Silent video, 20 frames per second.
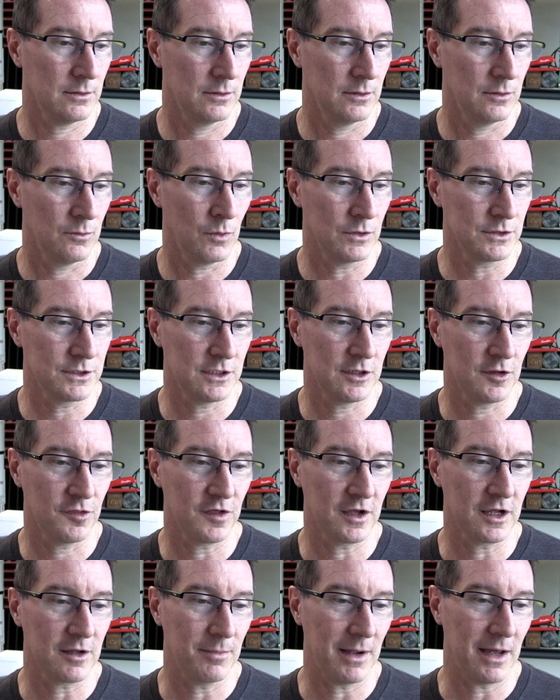What do you
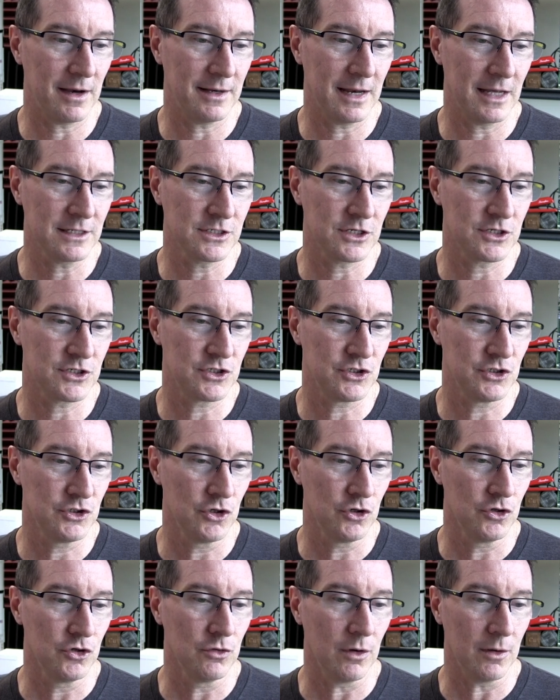think about NASA's
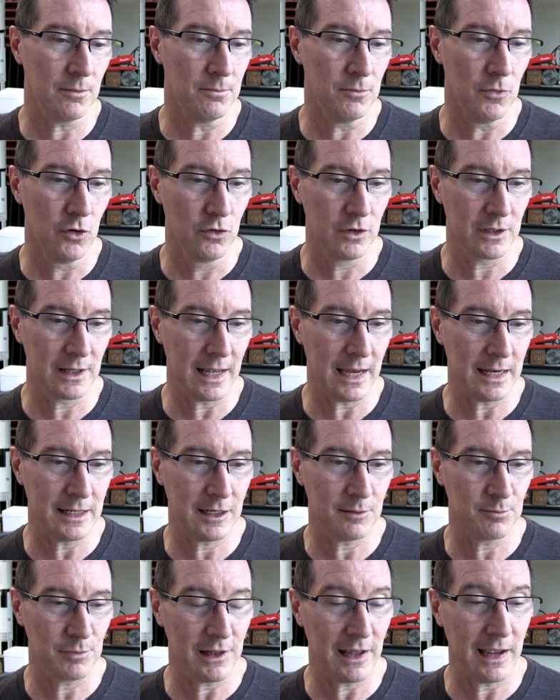new moon
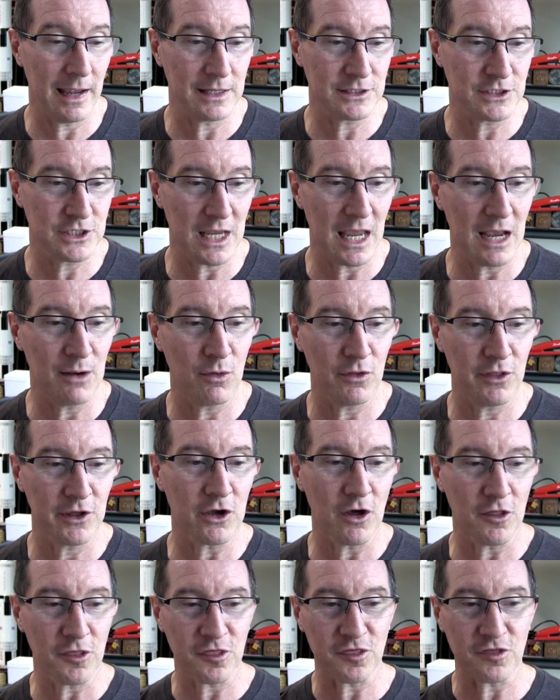landing plans? Yeah, well, they
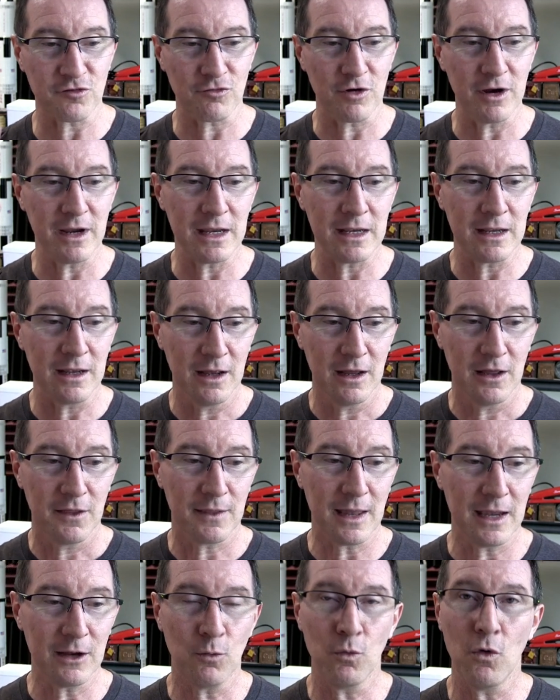got 3.
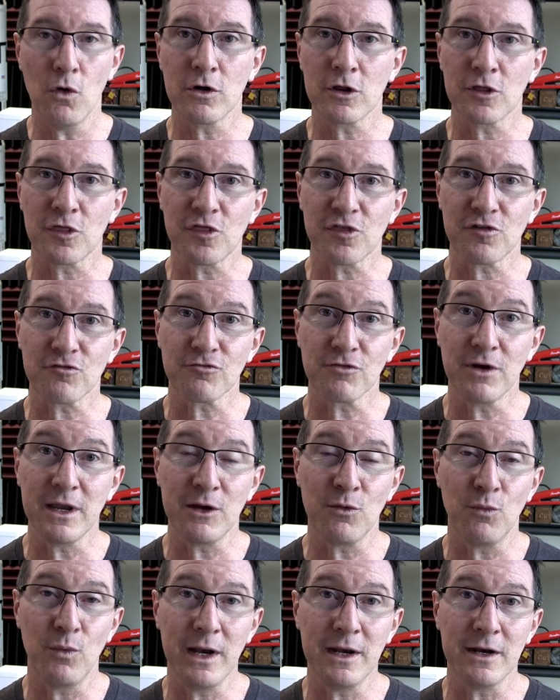They awarded 3
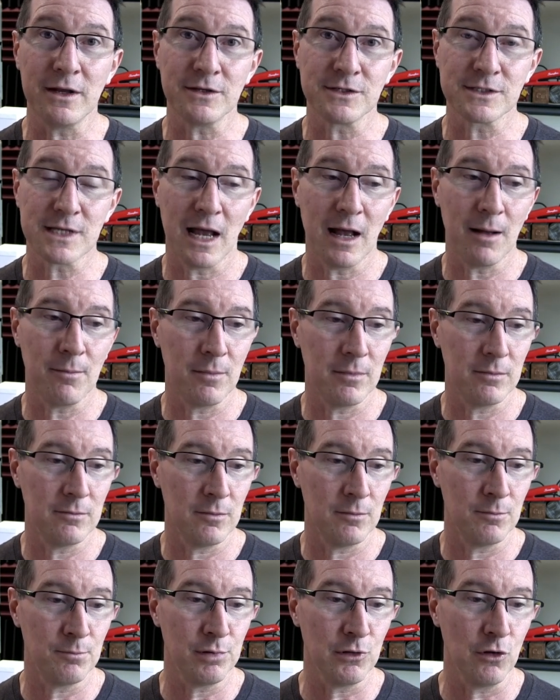winners.
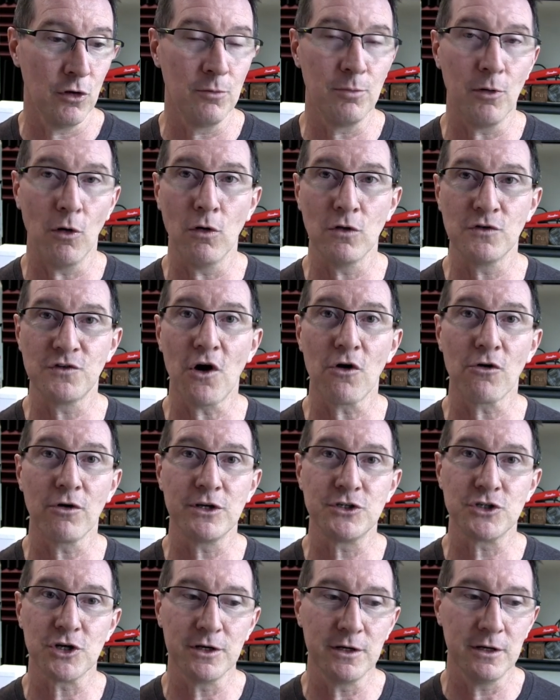Blue Ball's
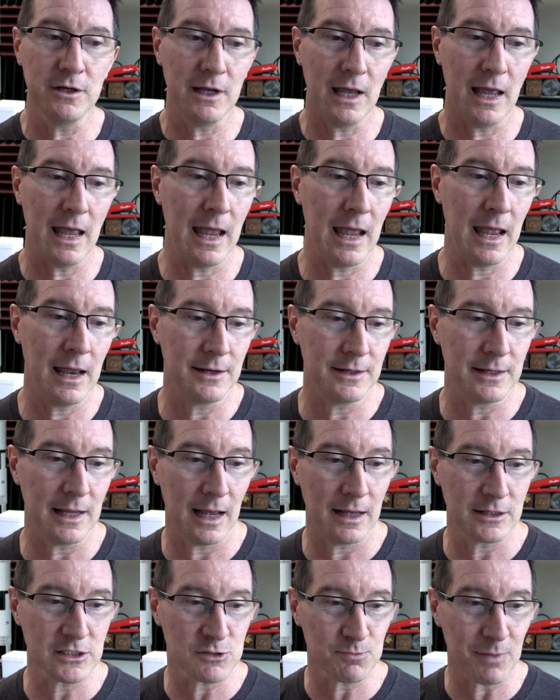Origin and
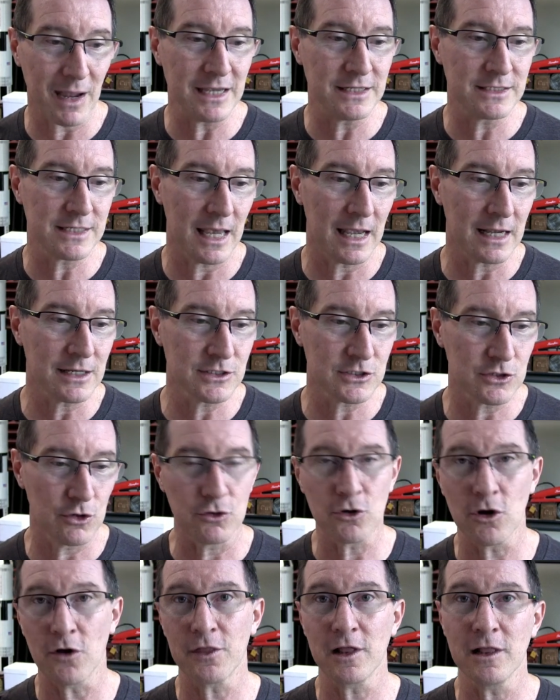SpaceX, who
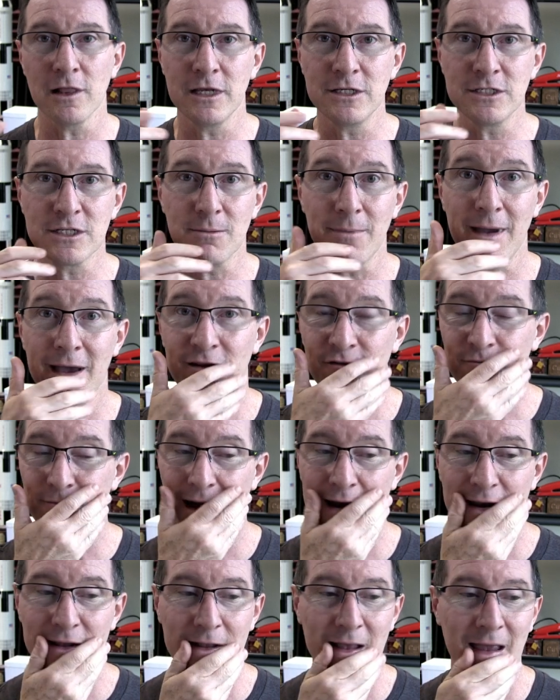got the least amount of
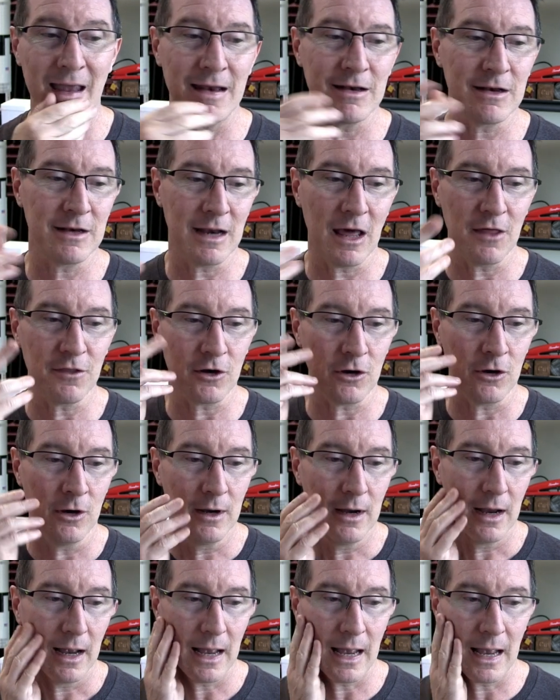money, and another
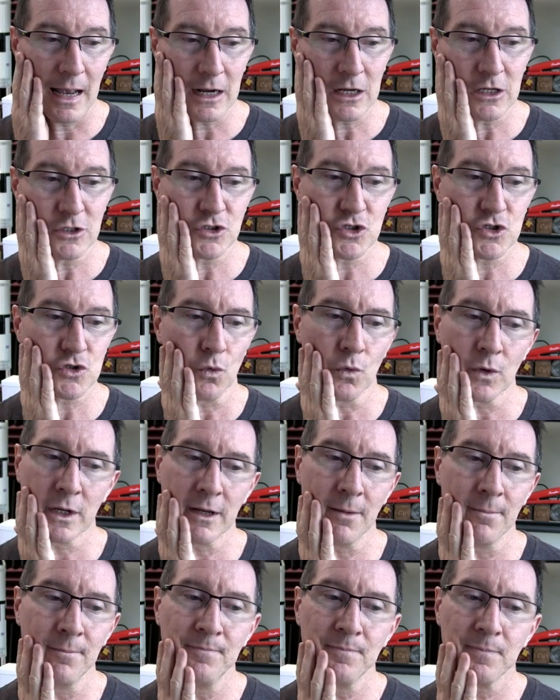consortium.